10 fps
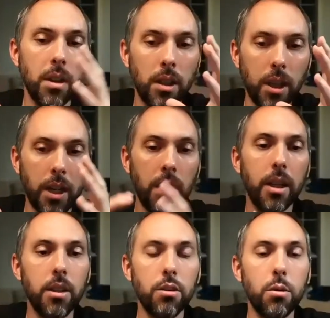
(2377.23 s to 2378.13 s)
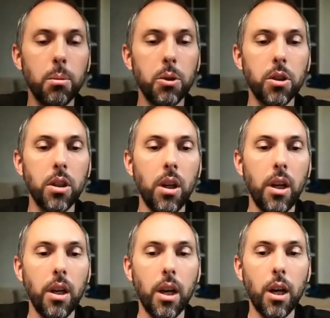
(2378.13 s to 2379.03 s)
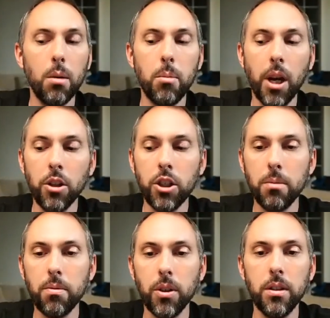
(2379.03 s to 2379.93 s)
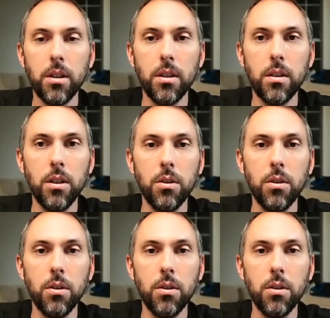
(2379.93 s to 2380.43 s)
again, like a distribution. Airship, for instance,